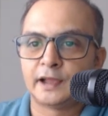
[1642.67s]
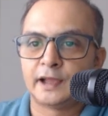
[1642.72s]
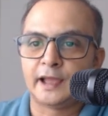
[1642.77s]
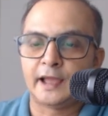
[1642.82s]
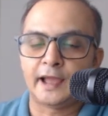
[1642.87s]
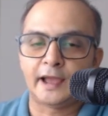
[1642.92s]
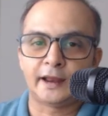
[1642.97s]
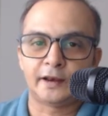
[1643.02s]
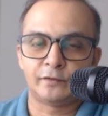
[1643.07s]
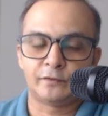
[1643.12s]

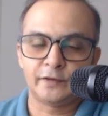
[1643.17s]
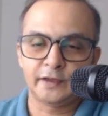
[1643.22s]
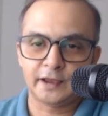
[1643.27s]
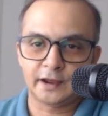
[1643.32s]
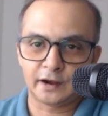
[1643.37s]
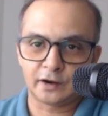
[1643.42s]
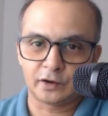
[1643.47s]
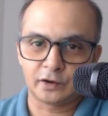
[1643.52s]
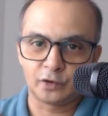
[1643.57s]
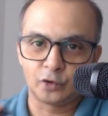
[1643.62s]
and we
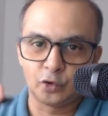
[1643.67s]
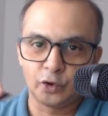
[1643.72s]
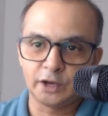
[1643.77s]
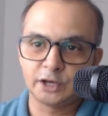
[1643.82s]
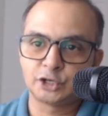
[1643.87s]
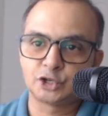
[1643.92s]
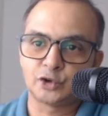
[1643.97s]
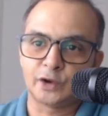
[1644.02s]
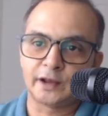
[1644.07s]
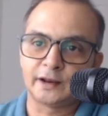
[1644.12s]
are
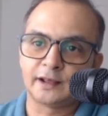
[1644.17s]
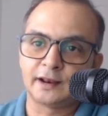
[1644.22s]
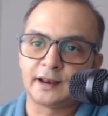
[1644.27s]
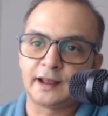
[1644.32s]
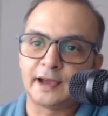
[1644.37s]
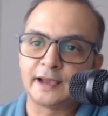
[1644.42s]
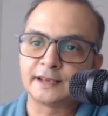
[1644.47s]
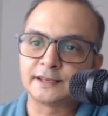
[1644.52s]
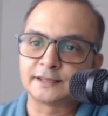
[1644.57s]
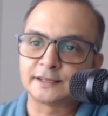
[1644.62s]
going to
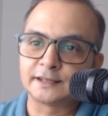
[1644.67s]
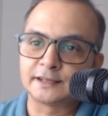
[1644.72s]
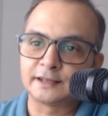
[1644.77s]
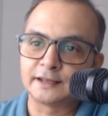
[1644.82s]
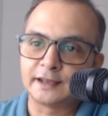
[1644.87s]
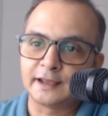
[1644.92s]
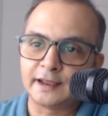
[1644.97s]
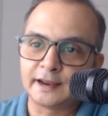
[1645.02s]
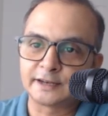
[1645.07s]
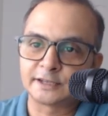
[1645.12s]
analyze
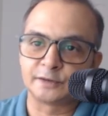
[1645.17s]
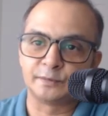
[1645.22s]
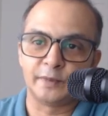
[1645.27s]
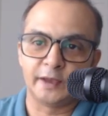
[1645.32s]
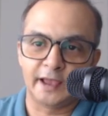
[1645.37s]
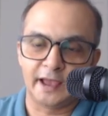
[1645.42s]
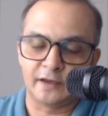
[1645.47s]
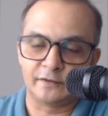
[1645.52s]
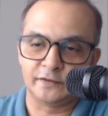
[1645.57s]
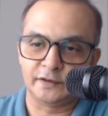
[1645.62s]
its
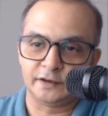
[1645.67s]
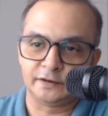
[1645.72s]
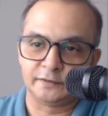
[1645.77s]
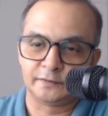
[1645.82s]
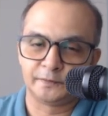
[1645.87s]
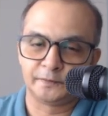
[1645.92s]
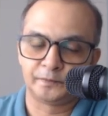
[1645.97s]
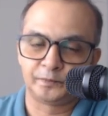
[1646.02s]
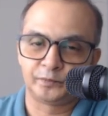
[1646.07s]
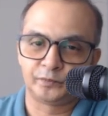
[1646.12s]
behavior,
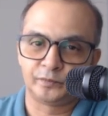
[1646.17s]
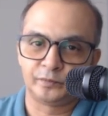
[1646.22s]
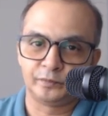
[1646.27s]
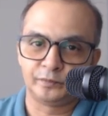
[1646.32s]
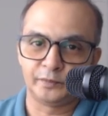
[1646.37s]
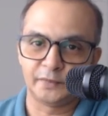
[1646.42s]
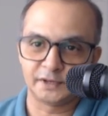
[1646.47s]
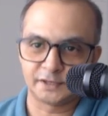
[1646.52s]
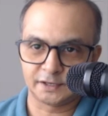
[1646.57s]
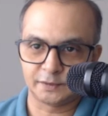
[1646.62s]

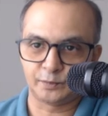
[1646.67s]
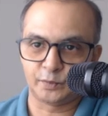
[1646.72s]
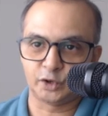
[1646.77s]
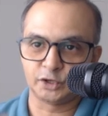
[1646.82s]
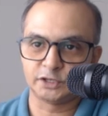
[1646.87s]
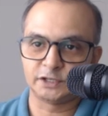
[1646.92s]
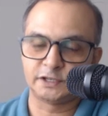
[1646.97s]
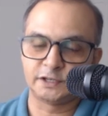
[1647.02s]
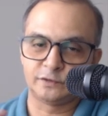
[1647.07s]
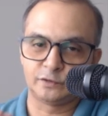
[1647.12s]
means the
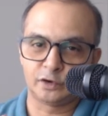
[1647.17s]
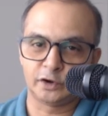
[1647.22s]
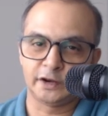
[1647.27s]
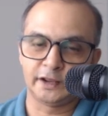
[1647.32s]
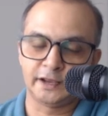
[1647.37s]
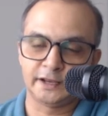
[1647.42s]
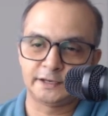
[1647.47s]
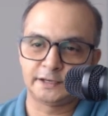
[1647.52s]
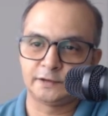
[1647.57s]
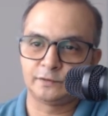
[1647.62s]
positive or
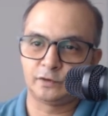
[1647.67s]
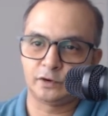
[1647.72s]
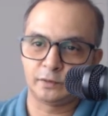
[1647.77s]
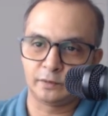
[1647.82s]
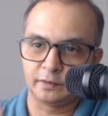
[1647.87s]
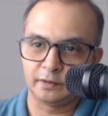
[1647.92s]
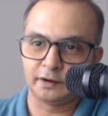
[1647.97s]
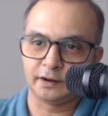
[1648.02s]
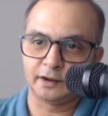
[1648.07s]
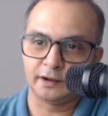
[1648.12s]
negative
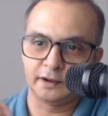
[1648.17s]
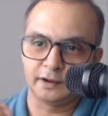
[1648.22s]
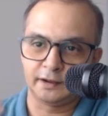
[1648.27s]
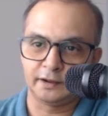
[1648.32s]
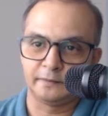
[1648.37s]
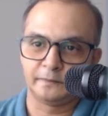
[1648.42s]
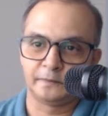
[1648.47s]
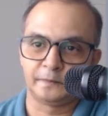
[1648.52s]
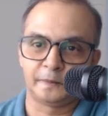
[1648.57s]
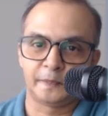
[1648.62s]
or
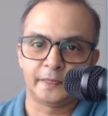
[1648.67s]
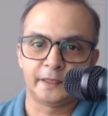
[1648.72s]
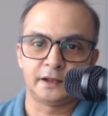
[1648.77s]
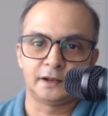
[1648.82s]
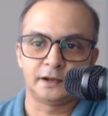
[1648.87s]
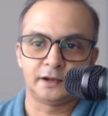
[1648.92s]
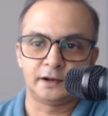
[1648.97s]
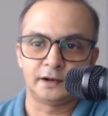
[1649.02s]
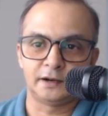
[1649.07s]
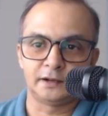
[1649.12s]

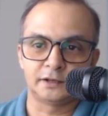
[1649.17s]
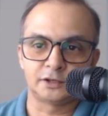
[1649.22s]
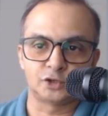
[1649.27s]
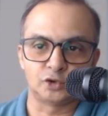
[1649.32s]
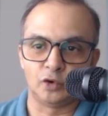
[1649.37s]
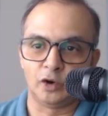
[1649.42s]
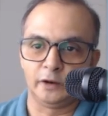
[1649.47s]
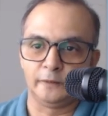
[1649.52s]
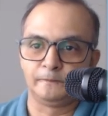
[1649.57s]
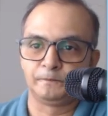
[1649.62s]

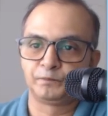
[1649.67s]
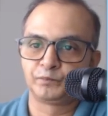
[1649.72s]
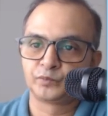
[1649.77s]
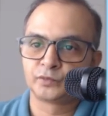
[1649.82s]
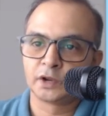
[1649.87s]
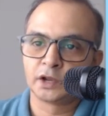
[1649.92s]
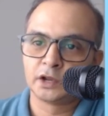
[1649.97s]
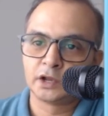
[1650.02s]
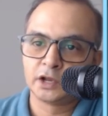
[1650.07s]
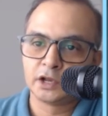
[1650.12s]
so on.
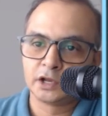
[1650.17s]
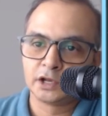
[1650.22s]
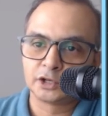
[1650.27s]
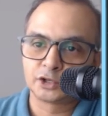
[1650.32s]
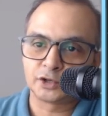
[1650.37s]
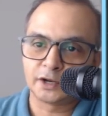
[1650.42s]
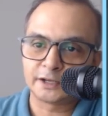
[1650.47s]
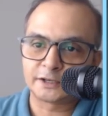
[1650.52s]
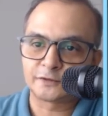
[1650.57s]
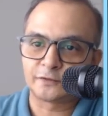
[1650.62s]

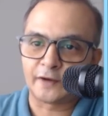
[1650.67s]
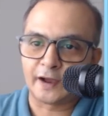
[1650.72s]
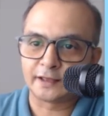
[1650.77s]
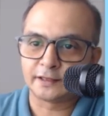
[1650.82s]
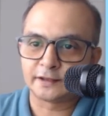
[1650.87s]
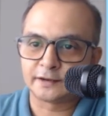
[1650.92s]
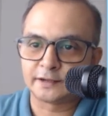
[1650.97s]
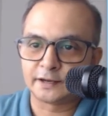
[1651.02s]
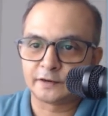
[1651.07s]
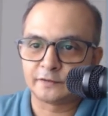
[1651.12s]
So let's find
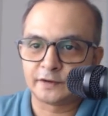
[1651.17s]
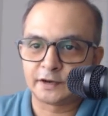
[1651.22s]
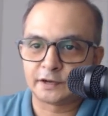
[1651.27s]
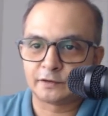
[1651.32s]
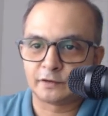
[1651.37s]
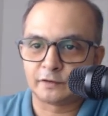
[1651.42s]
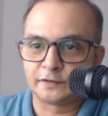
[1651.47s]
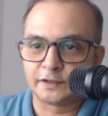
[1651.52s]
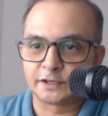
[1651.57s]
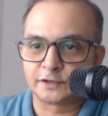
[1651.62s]
the derivative
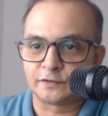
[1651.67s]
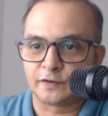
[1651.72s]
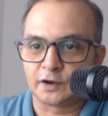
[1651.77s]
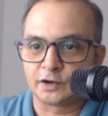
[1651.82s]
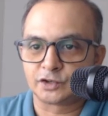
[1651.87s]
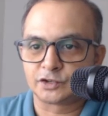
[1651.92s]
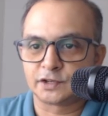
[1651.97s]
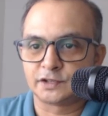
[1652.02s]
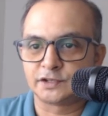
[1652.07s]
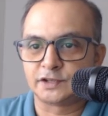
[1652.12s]
of this
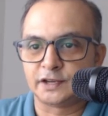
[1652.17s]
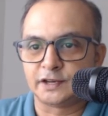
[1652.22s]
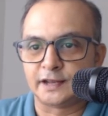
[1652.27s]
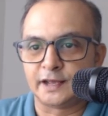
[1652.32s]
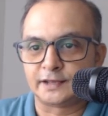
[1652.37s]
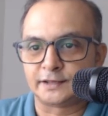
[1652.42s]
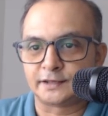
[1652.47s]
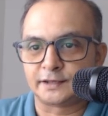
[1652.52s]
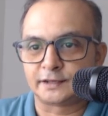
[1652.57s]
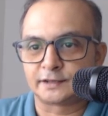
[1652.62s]
function g
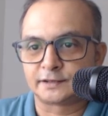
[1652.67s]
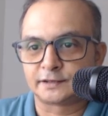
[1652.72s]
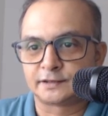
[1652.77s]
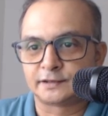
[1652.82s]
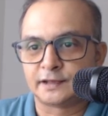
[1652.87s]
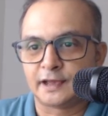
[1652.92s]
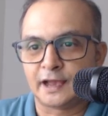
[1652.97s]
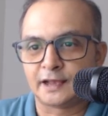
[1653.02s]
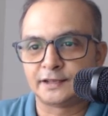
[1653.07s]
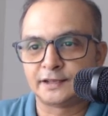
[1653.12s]
dash x,
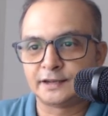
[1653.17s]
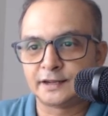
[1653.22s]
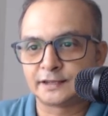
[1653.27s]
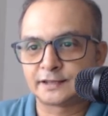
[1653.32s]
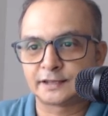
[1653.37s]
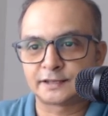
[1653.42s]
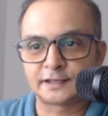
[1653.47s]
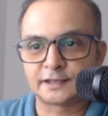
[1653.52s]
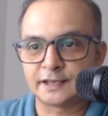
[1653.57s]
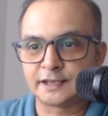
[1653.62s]
and g dash
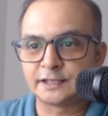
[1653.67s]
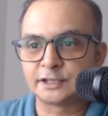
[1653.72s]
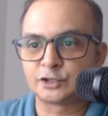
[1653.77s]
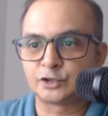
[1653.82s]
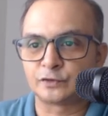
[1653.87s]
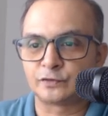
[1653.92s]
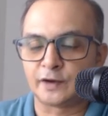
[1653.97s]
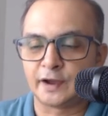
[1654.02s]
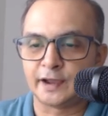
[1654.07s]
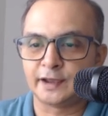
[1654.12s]
x is easy
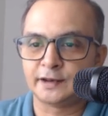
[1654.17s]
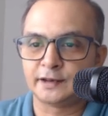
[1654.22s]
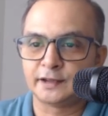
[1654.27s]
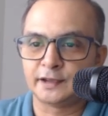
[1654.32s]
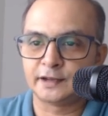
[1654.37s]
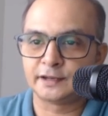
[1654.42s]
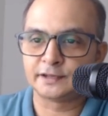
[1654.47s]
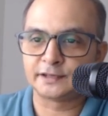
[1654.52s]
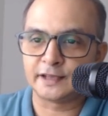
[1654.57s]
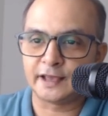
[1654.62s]
to find,
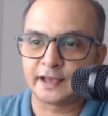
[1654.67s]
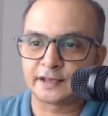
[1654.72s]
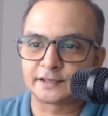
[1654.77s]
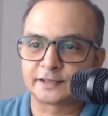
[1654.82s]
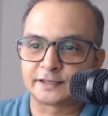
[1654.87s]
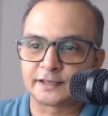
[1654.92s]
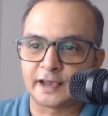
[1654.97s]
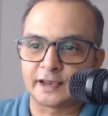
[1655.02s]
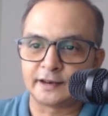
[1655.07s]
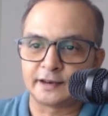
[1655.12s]
it is x
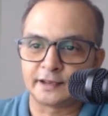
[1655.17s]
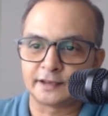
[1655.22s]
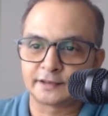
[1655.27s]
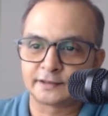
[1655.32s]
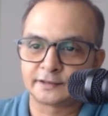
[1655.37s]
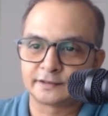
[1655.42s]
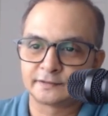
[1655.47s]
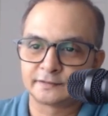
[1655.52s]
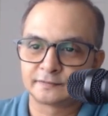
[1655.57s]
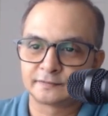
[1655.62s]
sine x.